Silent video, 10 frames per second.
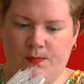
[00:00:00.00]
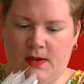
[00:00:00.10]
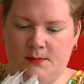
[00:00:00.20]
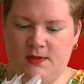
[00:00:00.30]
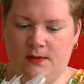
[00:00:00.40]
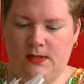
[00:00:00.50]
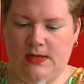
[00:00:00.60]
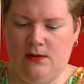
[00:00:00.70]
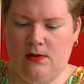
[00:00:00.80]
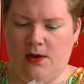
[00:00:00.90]
I'm still in
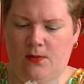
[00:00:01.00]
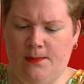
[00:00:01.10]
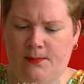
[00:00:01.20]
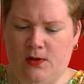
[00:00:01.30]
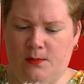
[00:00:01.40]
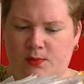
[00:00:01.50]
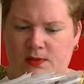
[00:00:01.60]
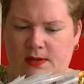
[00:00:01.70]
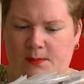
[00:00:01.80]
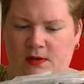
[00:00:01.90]
doubt how I'm gonna
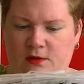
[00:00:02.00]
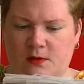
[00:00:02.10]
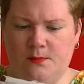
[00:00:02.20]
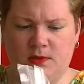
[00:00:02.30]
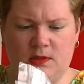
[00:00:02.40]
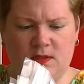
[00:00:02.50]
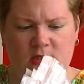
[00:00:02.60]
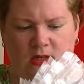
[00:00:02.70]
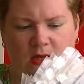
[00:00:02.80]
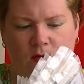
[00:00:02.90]
put them in the shop, just
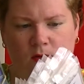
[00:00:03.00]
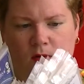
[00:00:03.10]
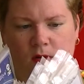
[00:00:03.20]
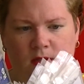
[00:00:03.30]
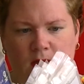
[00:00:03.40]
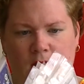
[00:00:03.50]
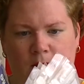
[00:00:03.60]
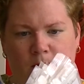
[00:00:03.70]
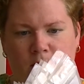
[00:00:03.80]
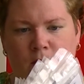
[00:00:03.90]
single, or that I
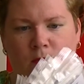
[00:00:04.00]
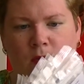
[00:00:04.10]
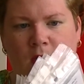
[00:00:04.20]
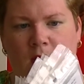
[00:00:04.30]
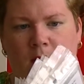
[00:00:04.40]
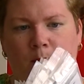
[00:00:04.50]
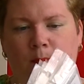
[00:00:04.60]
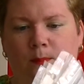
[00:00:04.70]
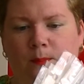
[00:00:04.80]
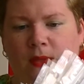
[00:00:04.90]
will do
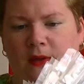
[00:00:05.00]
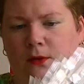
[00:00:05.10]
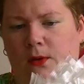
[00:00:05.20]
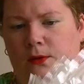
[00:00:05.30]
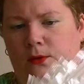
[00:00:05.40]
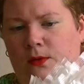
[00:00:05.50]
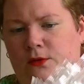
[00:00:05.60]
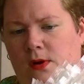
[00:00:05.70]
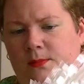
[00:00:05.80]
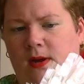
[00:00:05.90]
that you can do a
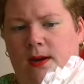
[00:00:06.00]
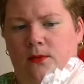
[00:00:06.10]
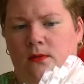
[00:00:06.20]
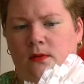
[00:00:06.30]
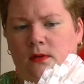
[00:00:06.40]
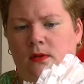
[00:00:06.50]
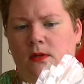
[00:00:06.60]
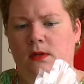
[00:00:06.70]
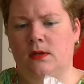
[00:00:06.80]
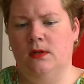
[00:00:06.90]
drop down
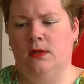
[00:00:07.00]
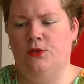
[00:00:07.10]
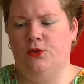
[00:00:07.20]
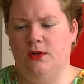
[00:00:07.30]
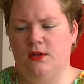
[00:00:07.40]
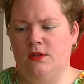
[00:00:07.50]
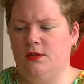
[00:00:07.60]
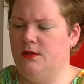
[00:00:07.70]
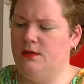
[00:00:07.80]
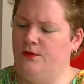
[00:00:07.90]

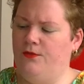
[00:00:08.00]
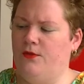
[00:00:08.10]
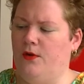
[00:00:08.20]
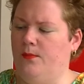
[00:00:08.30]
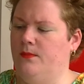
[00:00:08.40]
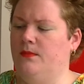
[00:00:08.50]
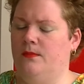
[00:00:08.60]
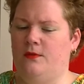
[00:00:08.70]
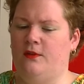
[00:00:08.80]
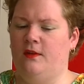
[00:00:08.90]
choice from
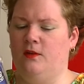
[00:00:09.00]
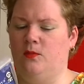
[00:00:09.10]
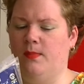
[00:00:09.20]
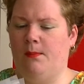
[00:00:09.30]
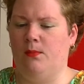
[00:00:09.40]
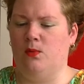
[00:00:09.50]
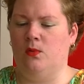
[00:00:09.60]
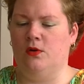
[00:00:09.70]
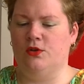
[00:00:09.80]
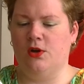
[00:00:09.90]
steel, bamboo,
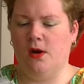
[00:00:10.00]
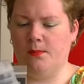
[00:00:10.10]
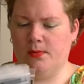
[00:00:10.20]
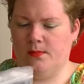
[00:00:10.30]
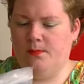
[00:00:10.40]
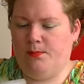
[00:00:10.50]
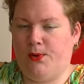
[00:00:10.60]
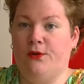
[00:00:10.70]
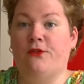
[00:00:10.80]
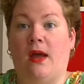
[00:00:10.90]
or sharp
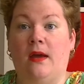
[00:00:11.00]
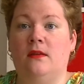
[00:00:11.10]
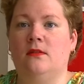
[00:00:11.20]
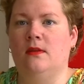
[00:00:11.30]
per size.